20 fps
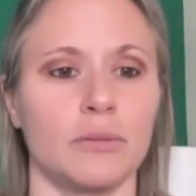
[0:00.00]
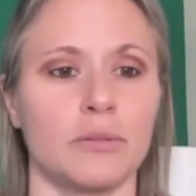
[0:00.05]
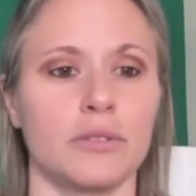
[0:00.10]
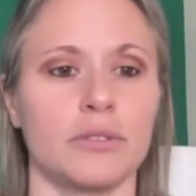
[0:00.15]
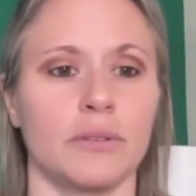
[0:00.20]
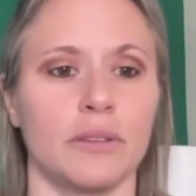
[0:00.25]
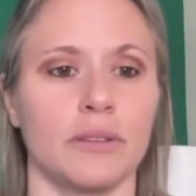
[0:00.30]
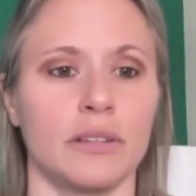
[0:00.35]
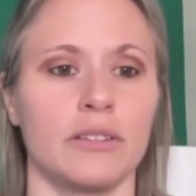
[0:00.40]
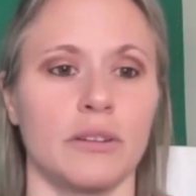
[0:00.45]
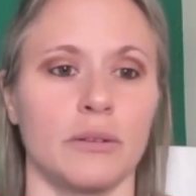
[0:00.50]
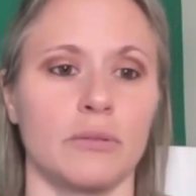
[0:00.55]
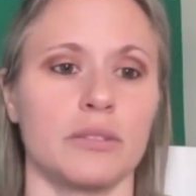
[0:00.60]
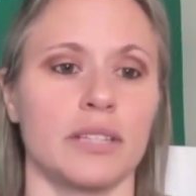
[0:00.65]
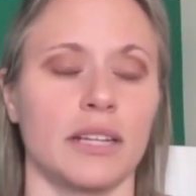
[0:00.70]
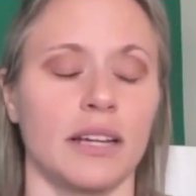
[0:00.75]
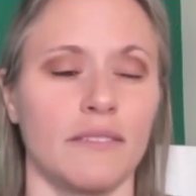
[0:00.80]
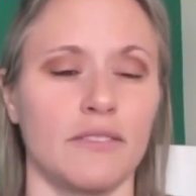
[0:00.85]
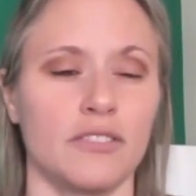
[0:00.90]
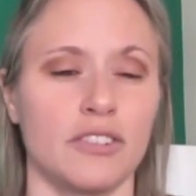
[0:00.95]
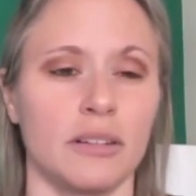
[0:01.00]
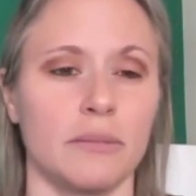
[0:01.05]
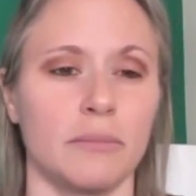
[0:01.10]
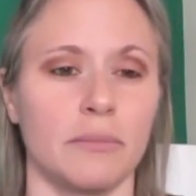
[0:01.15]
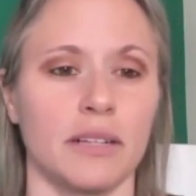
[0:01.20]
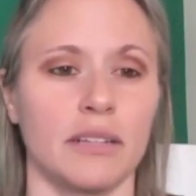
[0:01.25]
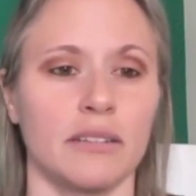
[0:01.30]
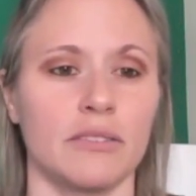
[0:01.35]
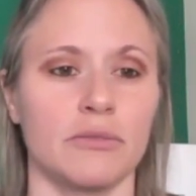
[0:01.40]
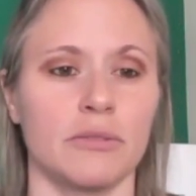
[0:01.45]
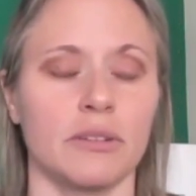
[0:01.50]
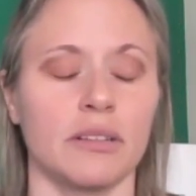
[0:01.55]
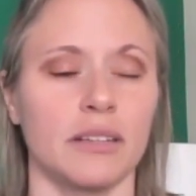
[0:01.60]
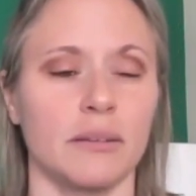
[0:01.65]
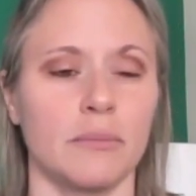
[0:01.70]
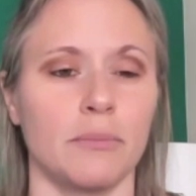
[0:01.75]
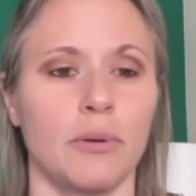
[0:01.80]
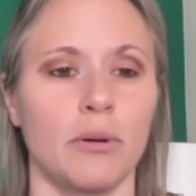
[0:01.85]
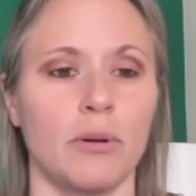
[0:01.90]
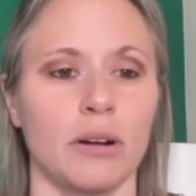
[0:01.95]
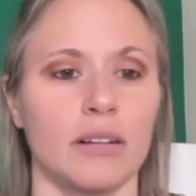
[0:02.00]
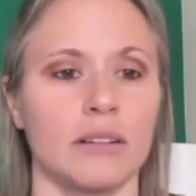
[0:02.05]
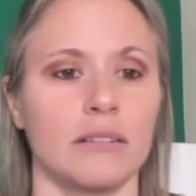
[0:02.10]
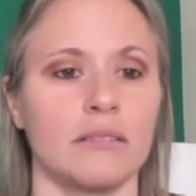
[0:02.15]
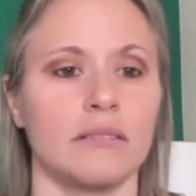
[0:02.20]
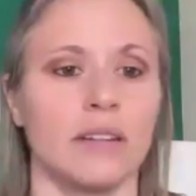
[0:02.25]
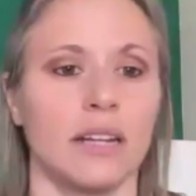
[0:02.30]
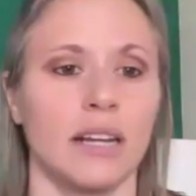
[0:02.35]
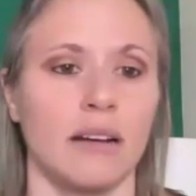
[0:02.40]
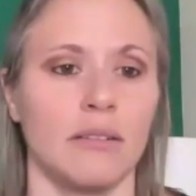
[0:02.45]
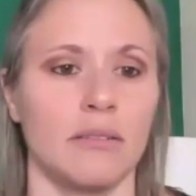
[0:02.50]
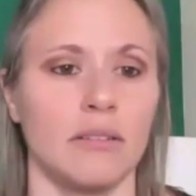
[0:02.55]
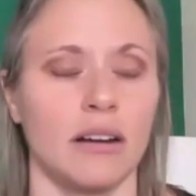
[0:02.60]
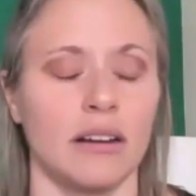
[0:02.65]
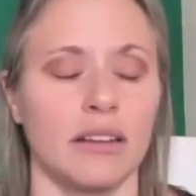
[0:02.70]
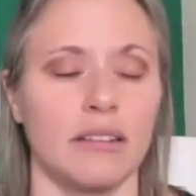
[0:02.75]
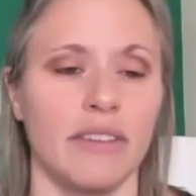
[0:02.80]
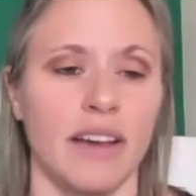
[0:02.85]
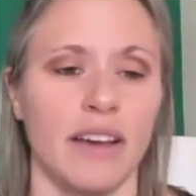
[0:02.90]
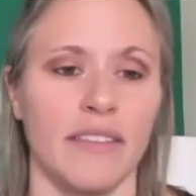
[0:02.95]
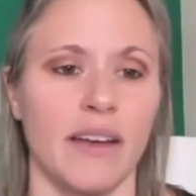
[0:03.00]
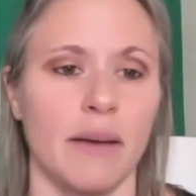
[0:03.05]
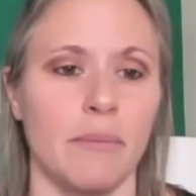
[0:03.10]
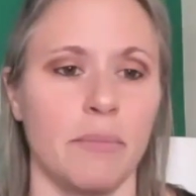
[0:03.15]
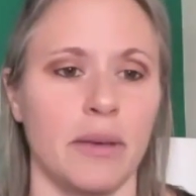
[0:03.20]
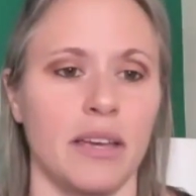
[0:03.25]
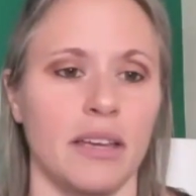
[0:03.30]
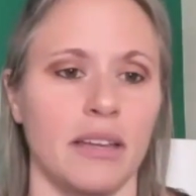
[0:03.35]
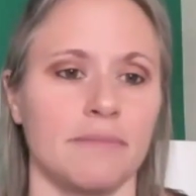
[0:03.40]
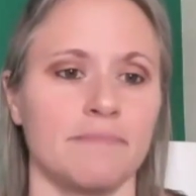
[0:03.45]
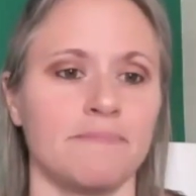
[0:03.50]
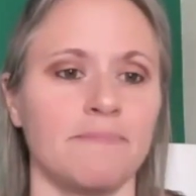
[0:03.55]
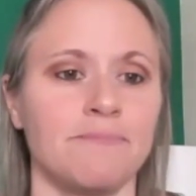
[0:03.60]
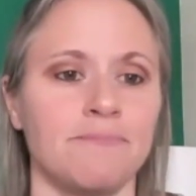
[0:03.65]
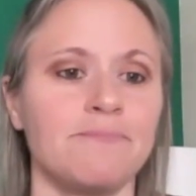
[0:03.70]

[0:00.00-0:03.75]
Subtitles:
So the dosing of treatment is really important, and how long you've had that pain.